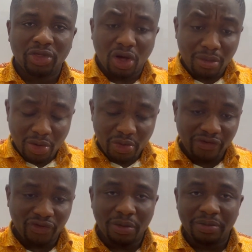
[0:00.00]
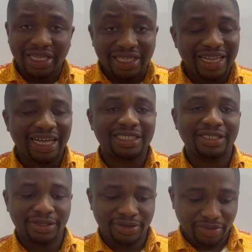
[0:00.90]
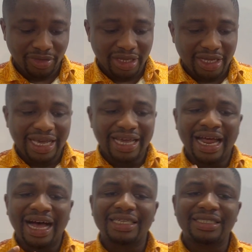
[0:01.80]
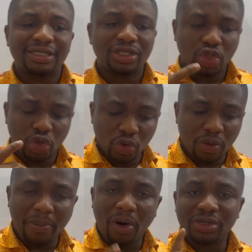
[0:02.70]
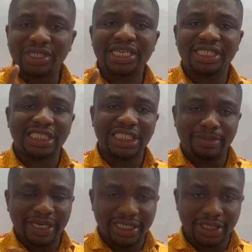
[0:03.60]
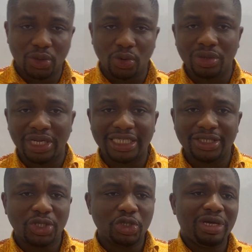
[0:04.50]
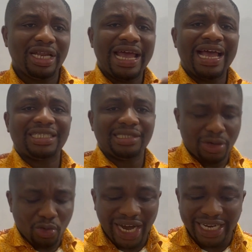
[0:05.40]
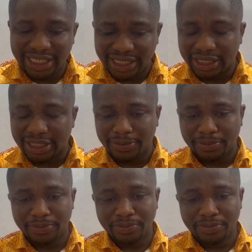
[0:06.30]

Double waveform in that it has two pulsations per systole. That's going to be the X and Y descent.